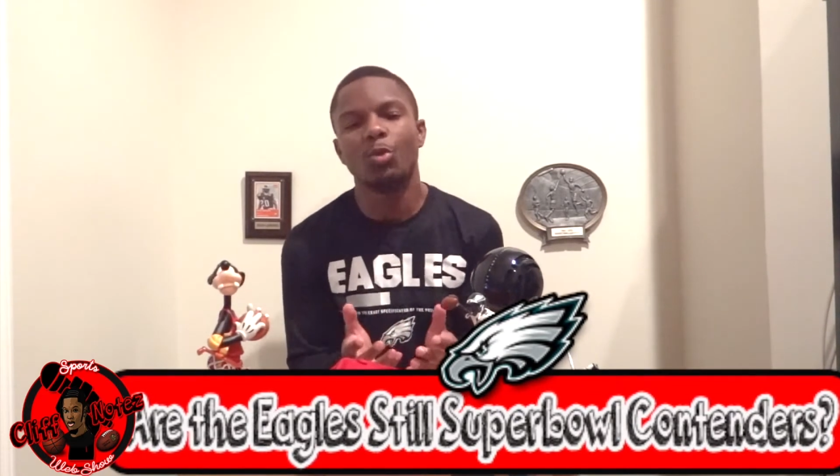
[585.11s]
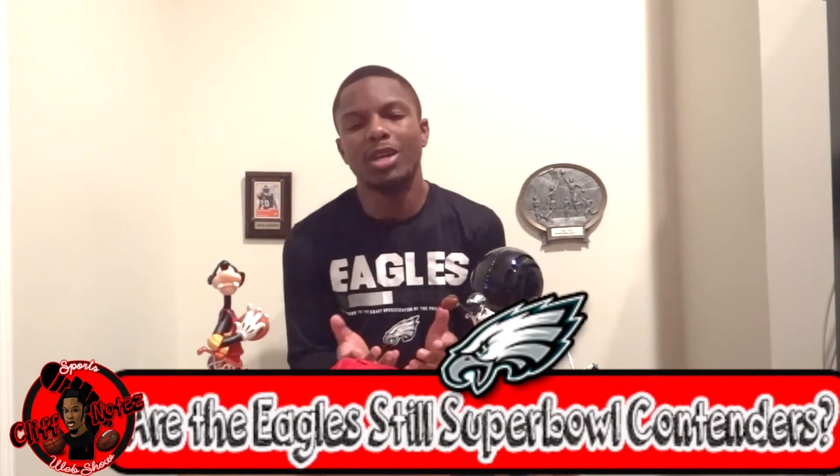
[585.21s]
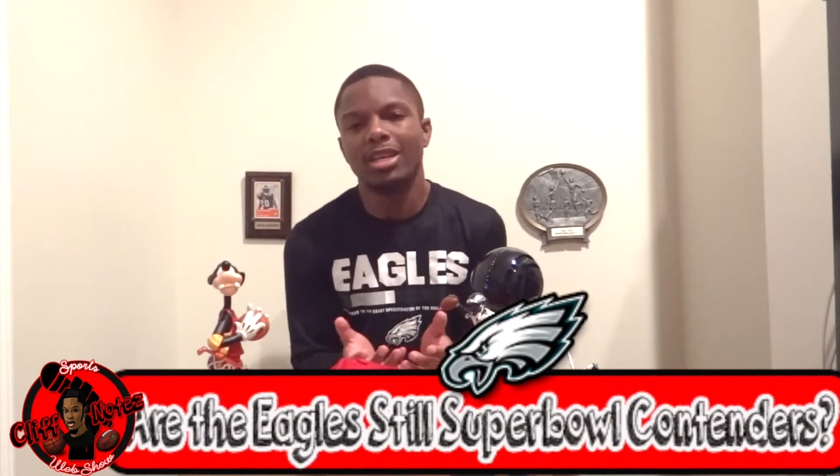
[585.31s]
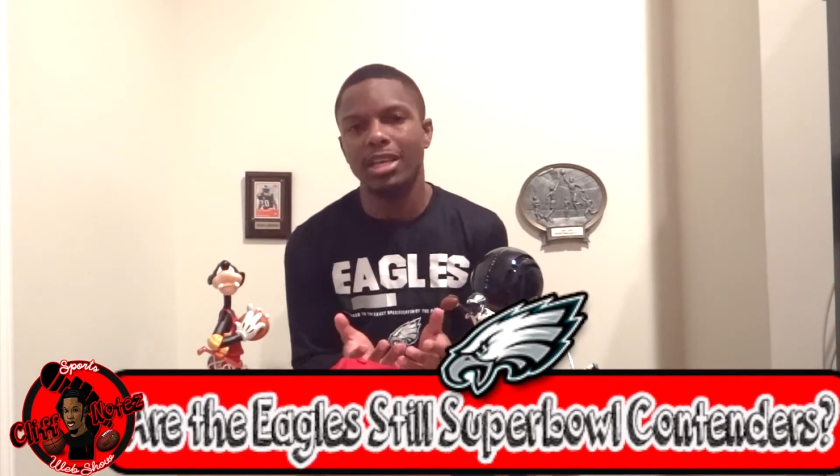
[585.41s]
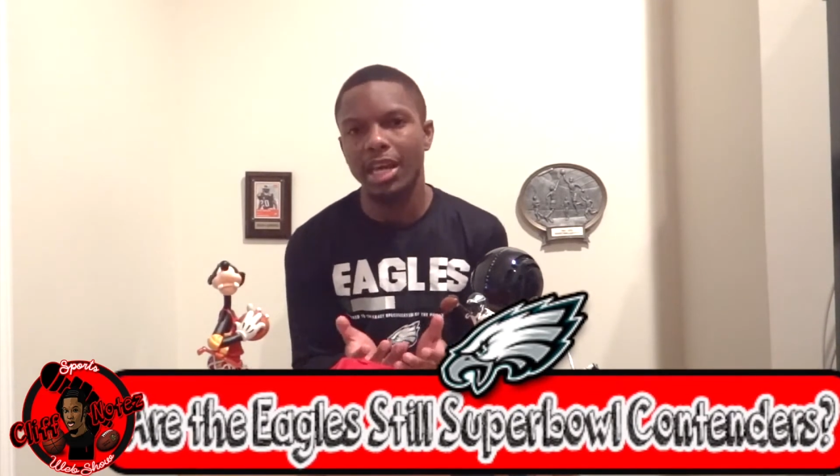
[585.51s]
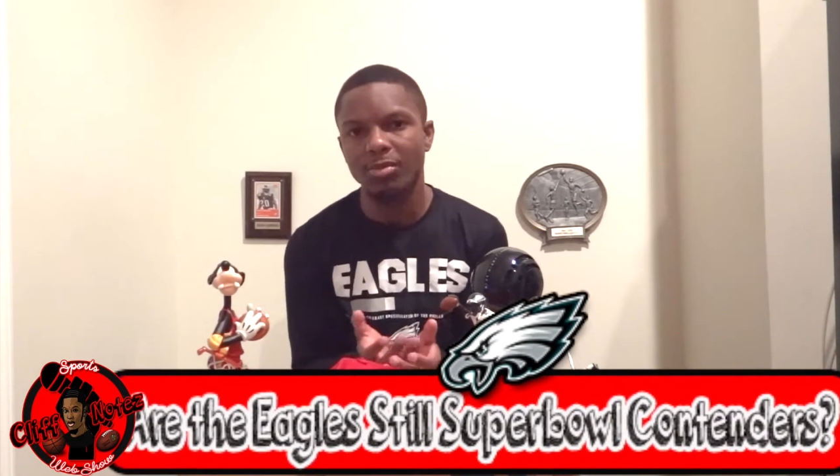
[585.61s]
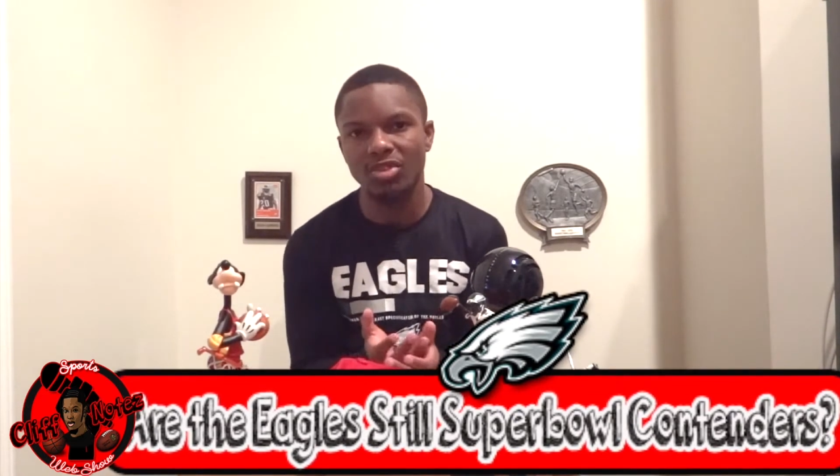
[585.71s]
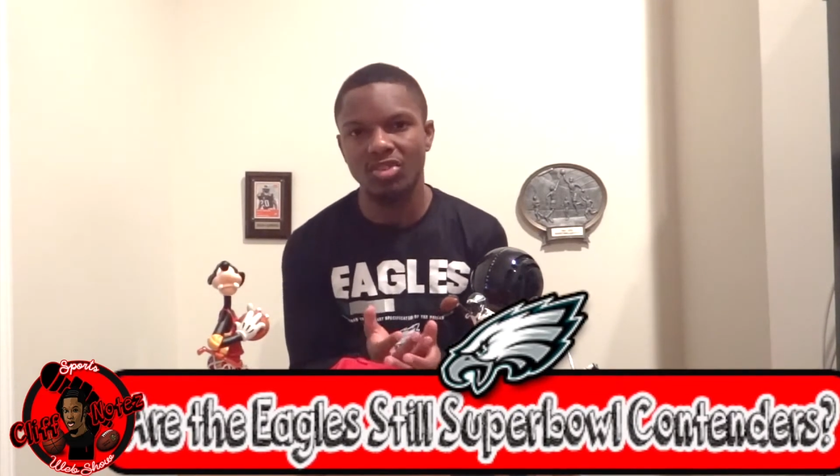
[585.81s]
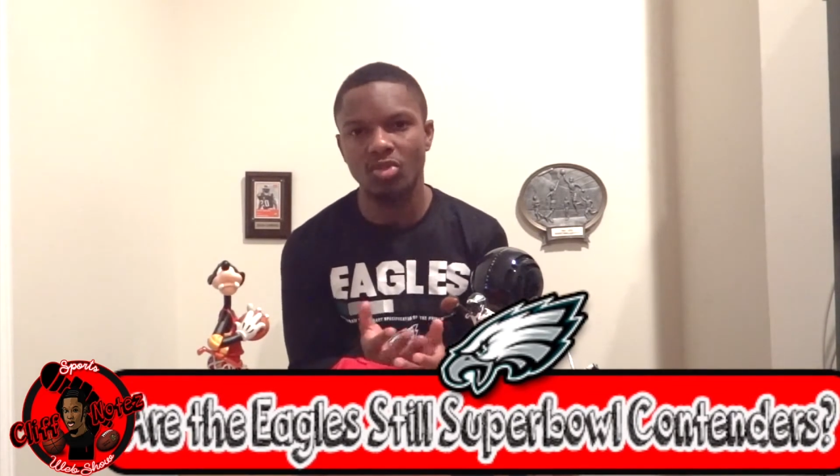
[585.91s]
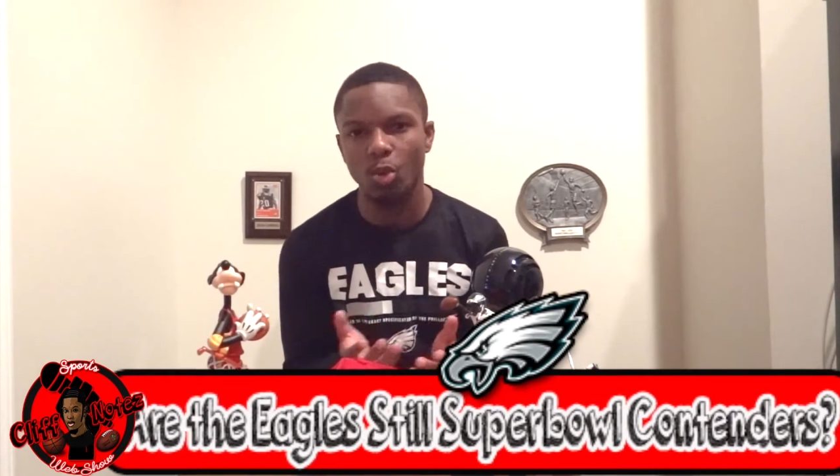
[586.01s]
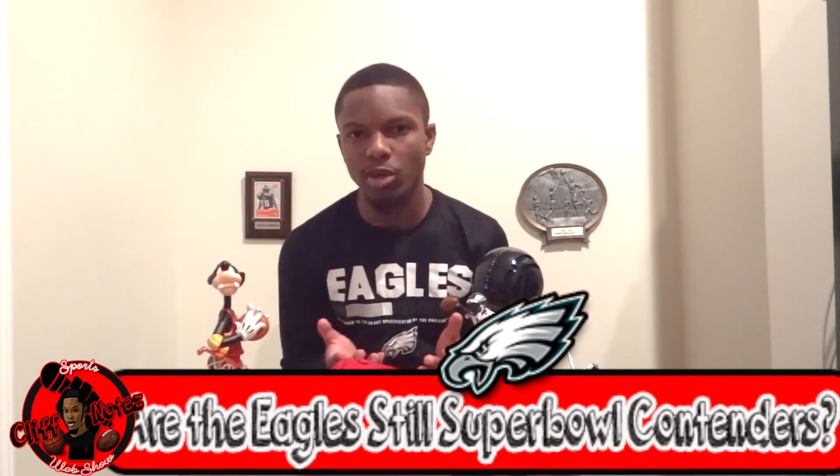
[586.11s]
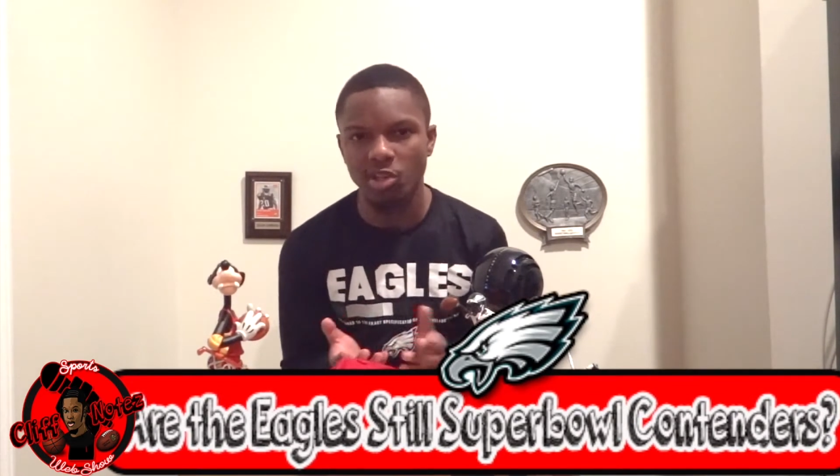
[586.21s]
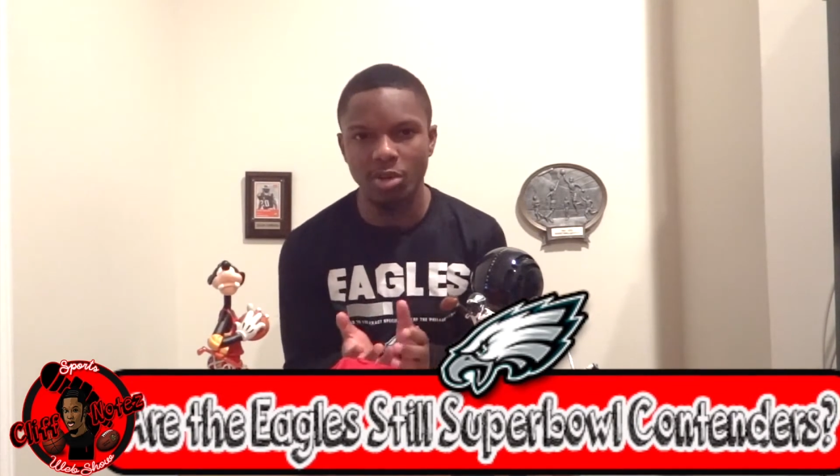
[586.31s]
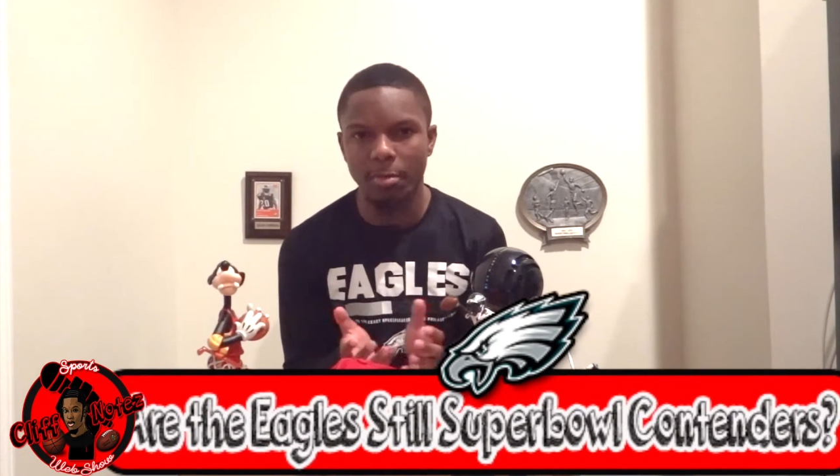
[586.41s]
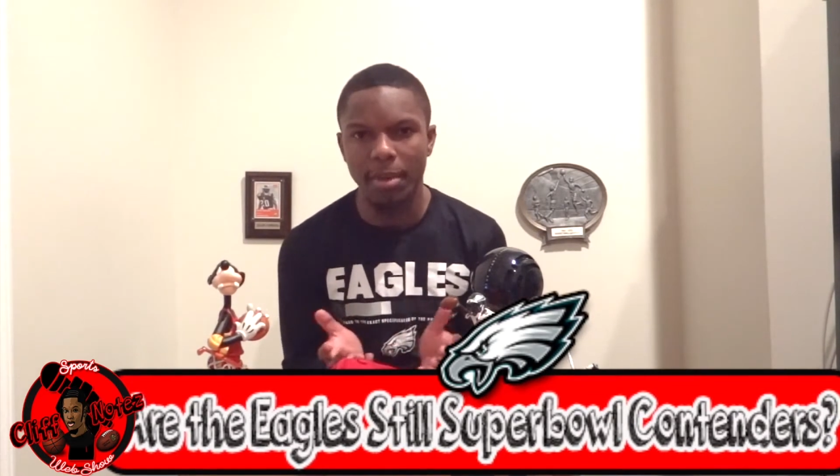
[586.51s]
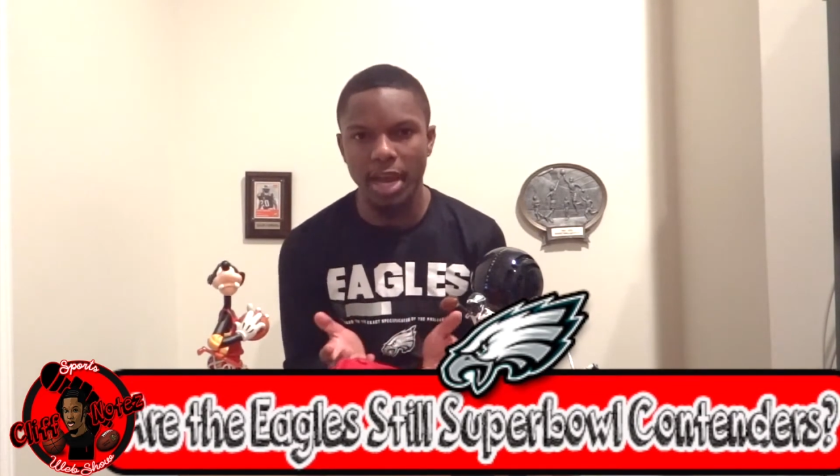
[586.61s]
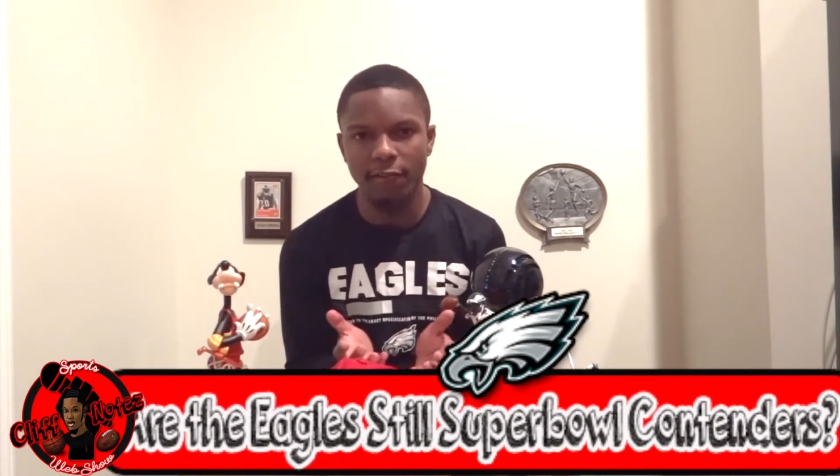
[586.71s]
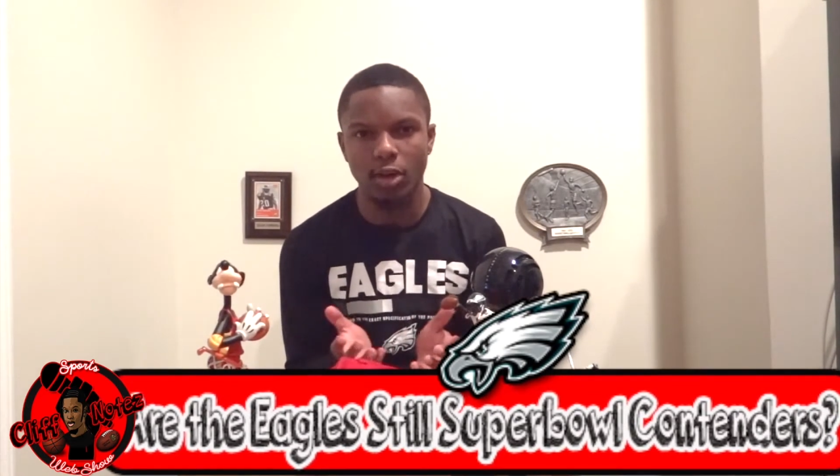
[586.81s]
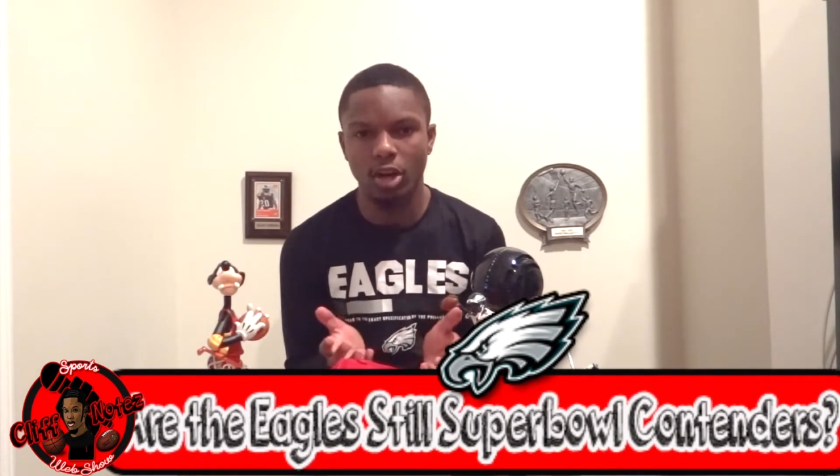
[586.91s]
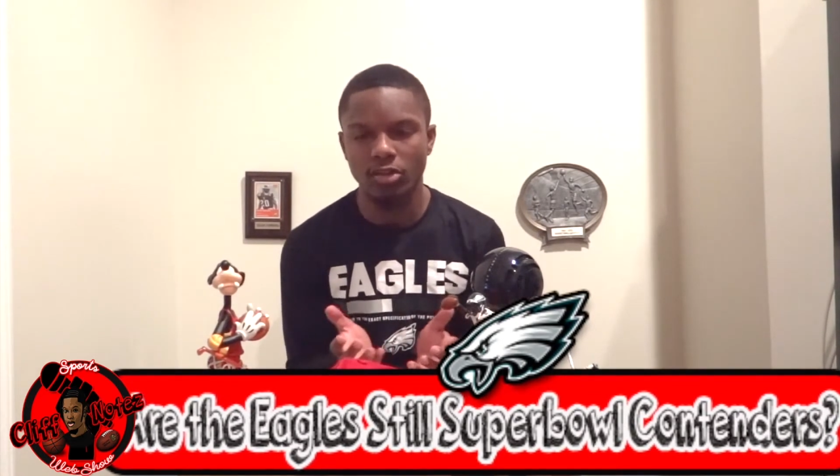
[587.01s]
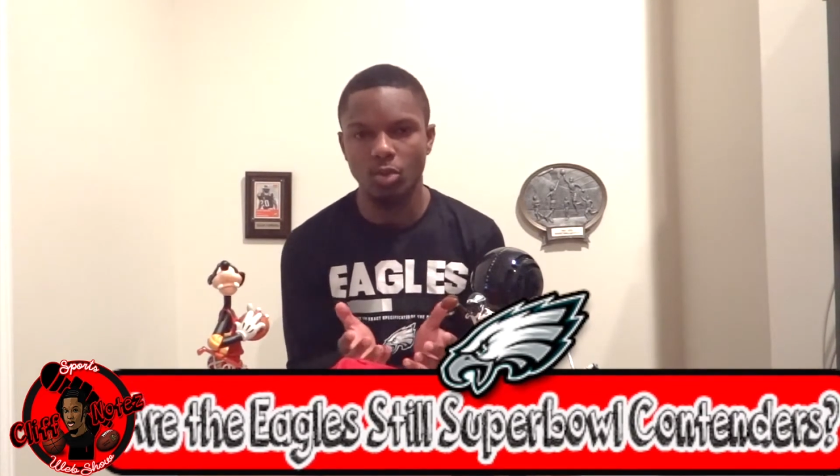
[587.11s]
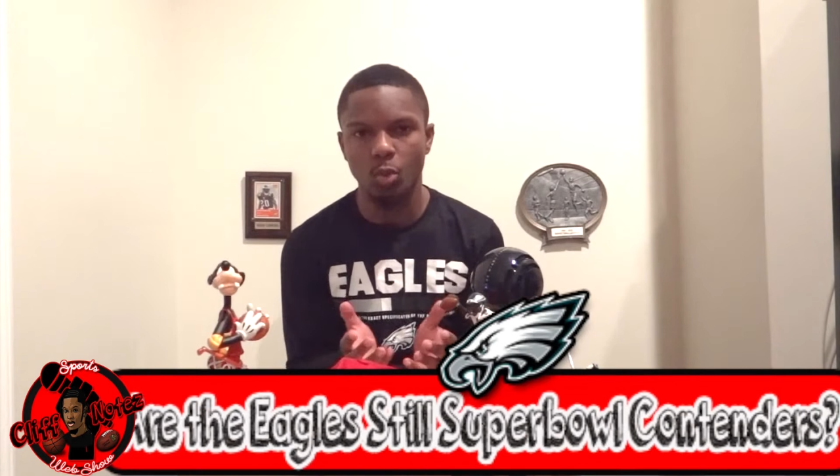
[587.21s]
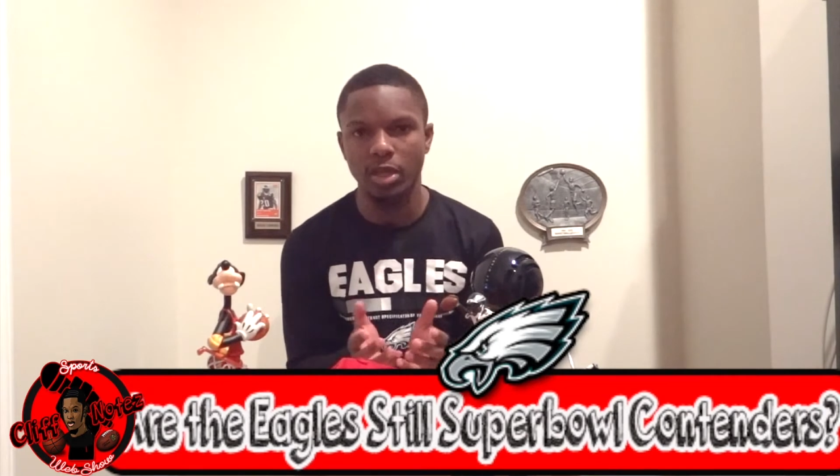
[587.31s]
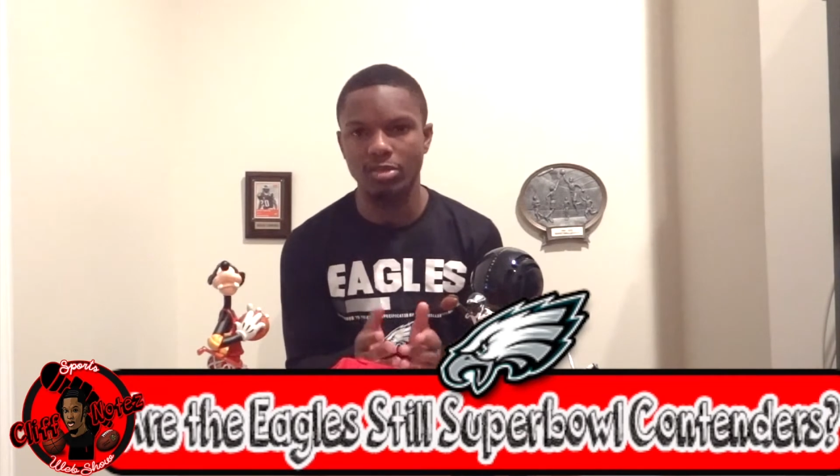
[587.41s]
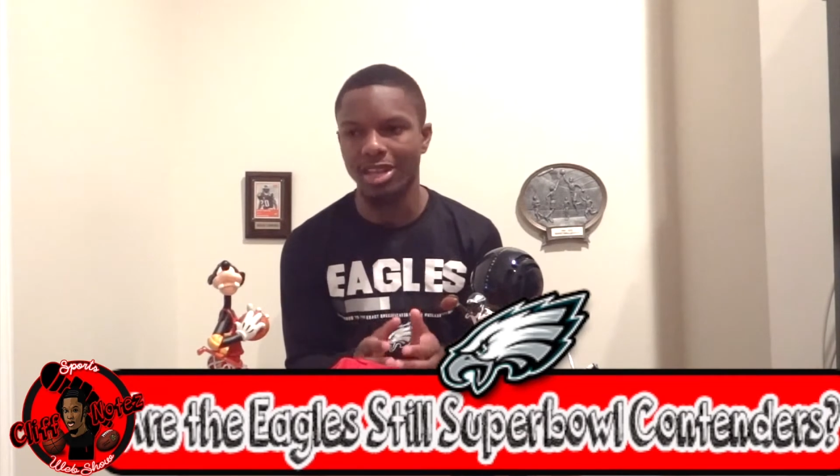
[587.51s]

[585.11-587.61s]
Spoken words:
winning games just solely on the back of Carson Wentz.